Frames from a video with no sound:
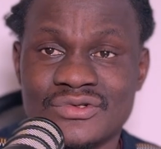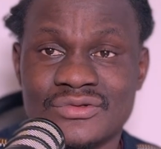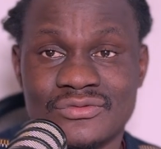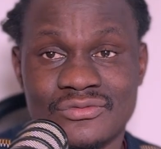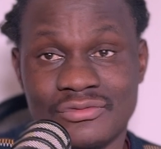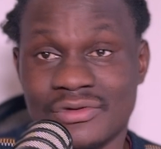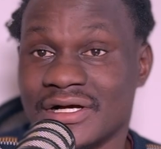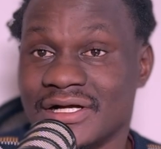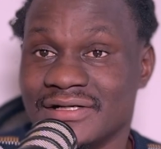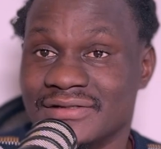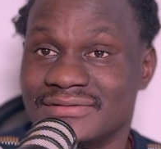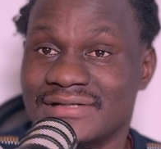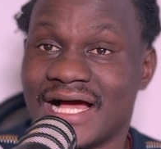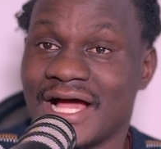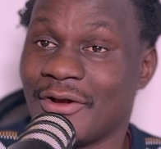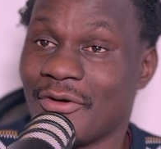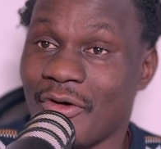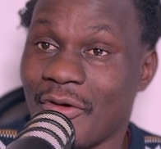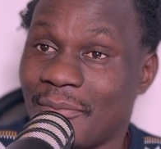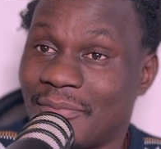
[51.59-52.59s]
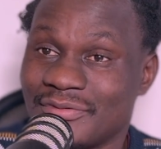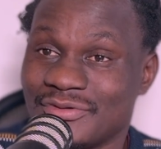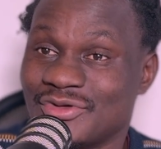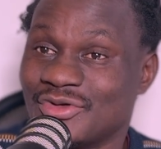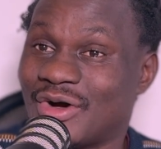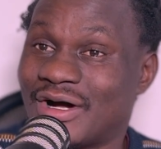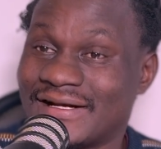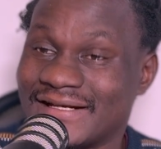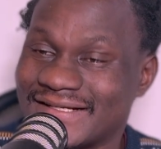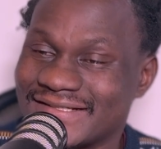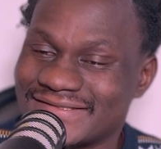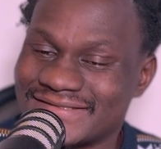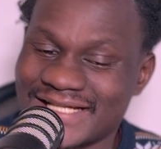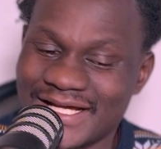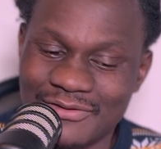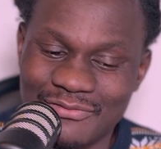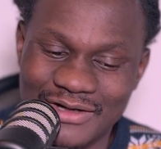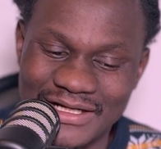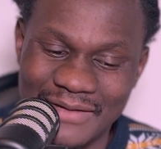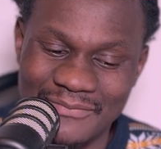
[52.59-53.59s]
Well, I hope you understand
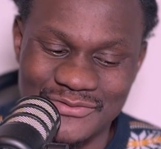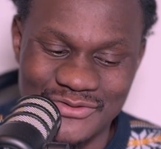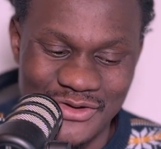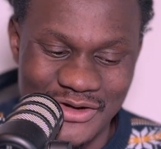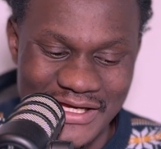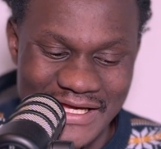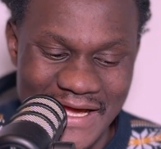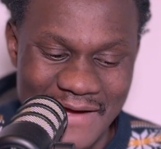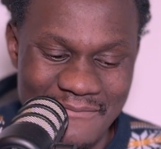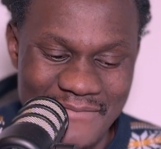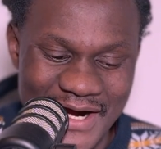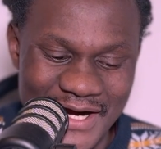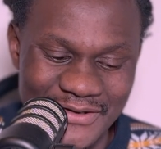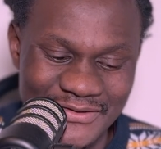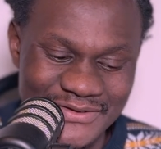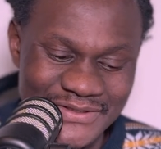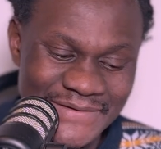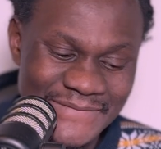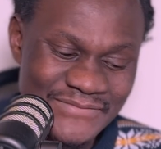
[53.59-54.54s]
what I'm talking about.